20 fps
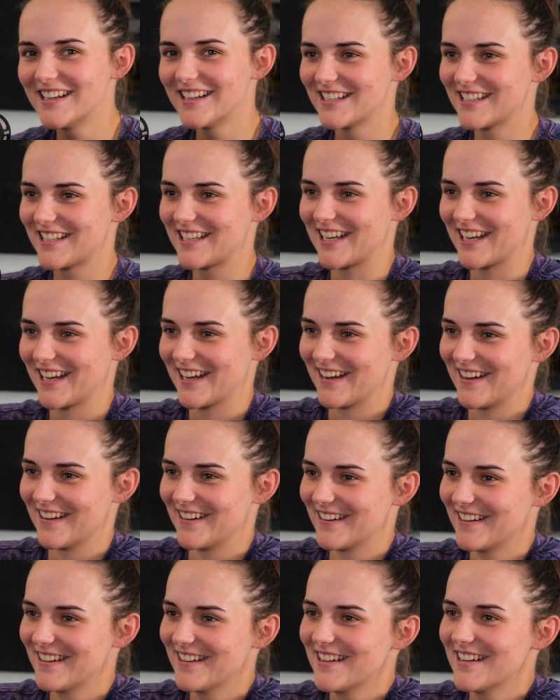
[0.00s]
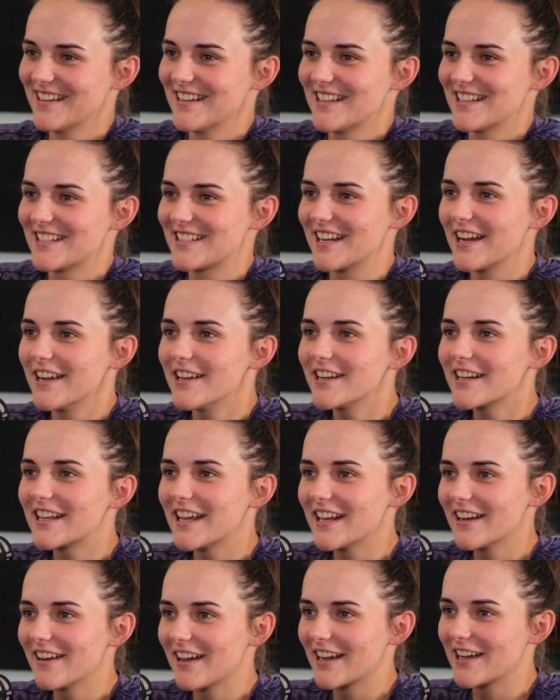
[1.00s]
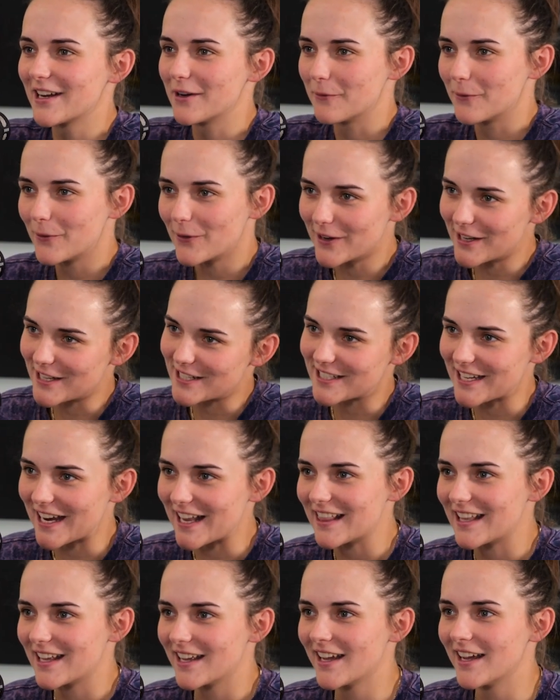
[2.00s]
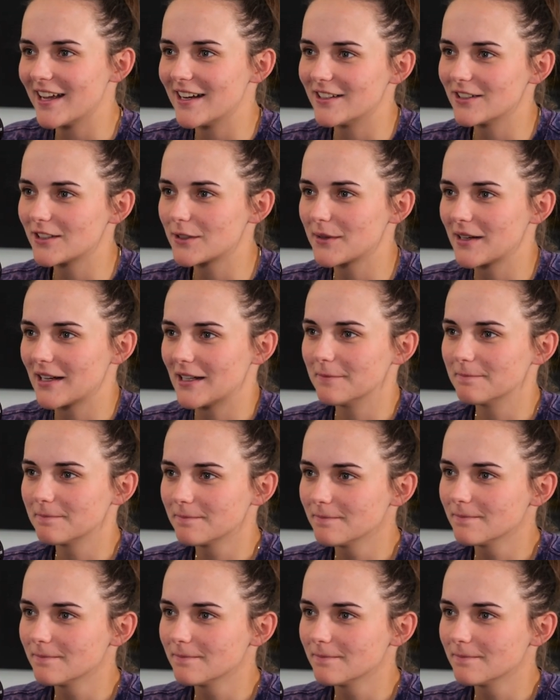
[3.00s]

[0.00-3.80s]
So you'd get like an award and shake their hand and you'd just be like,